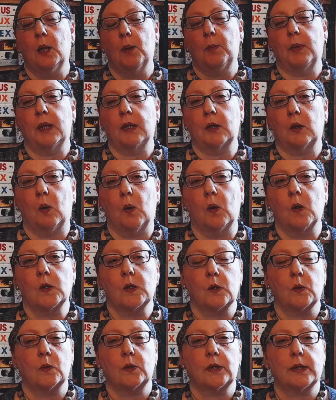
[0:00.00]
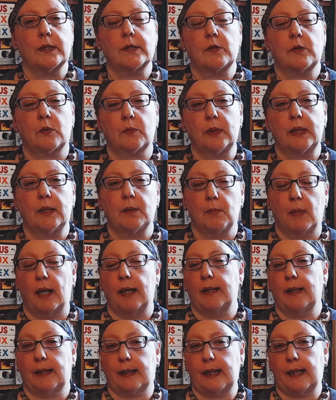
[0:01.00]
but also your screen
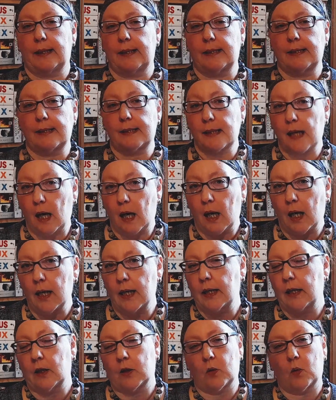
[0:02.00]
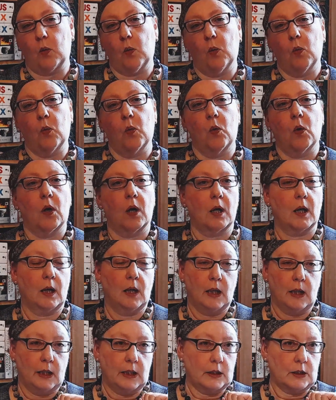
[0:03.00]
might get dark, or
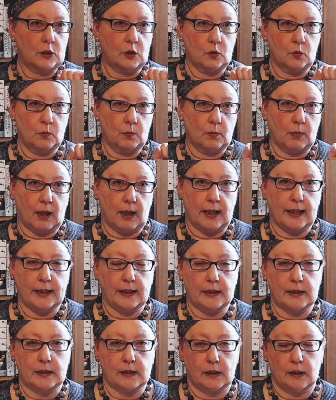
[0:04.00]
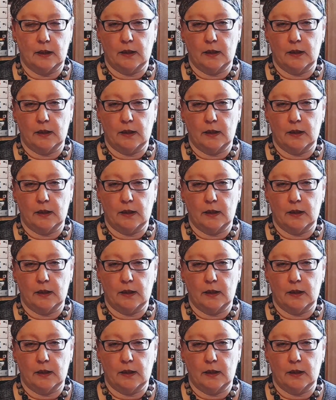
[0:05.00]
you might